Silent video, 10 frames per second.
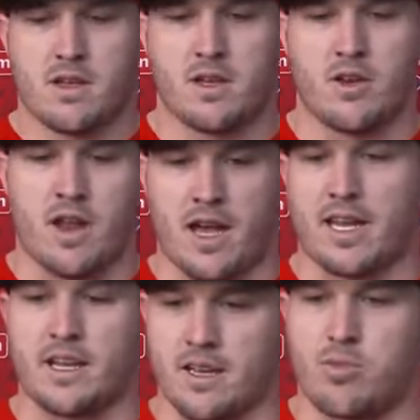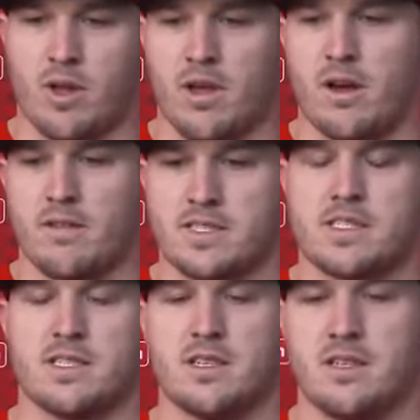you know, not getting to the
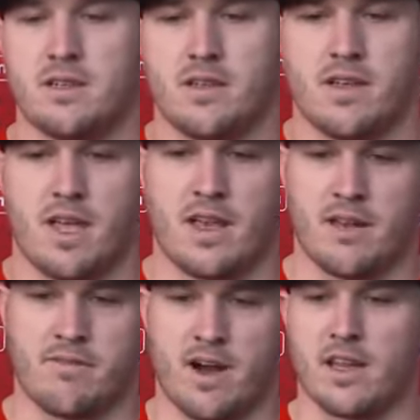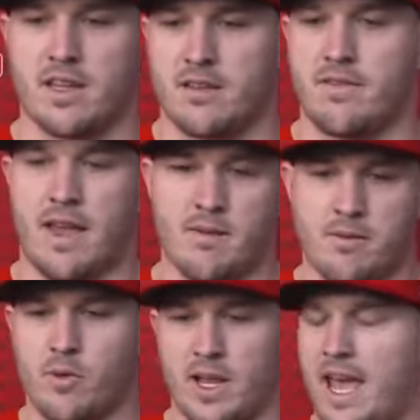playoffs, and then finally that
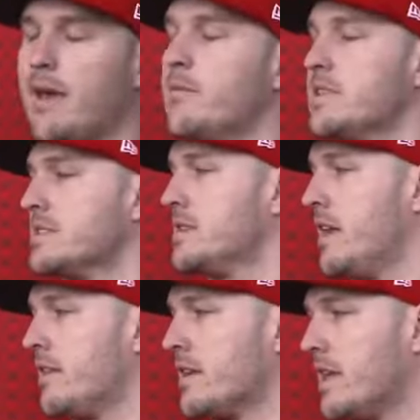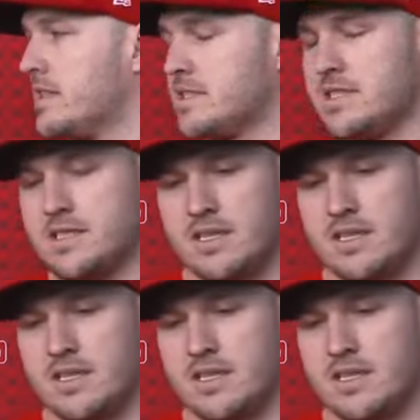when it happens, I think that's